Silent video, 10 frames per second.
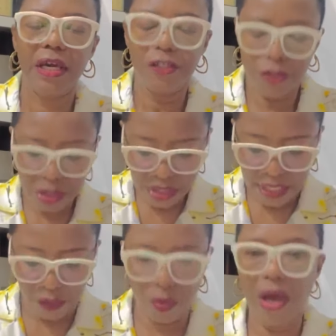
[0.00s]
Just
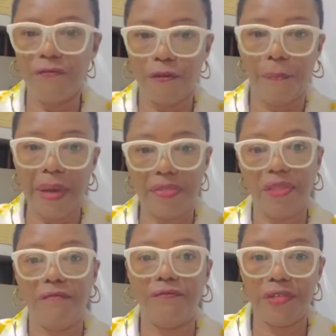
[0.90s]
like you have your bath
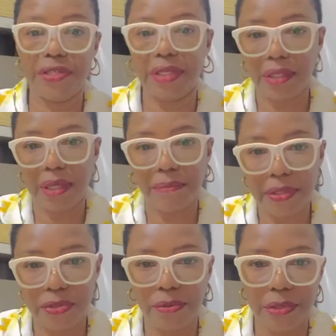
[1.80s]
every day, I'm
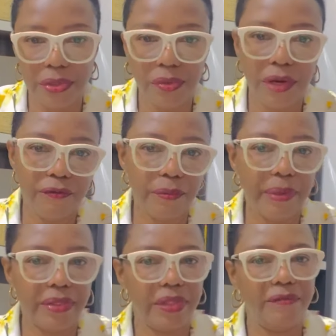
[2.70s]
assuming you have your
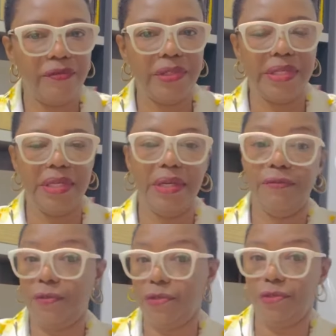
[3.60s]
bath every day. Of
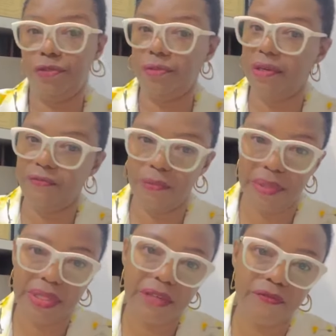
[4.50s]
course, you should have your
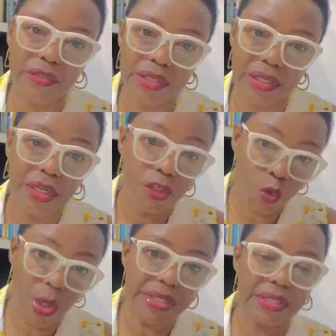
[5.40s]
bath every day,
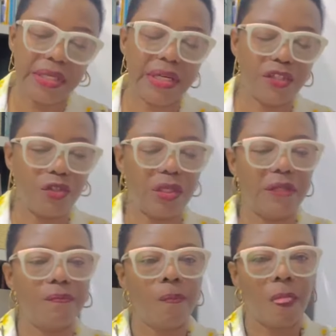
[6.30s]
twice a day actually.
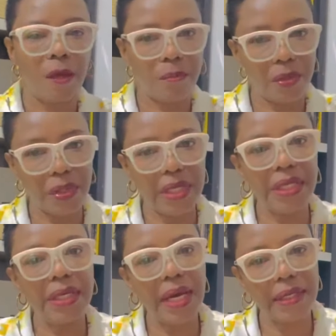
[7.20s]

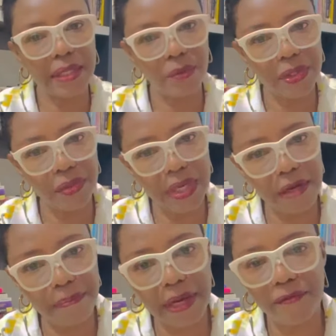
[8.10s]
Morning, and then when you
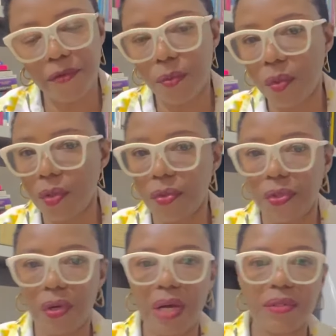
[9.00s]
get back from work or
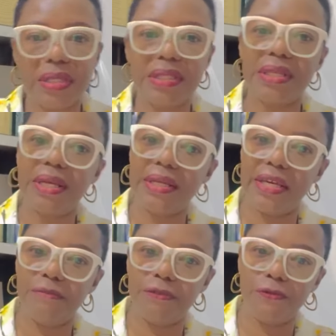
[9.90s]
your outings, at
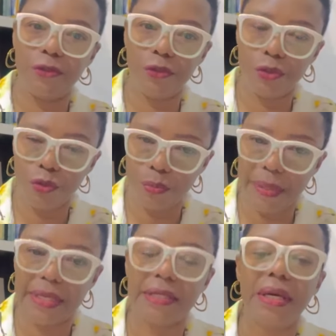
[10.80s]
night before you go to bed.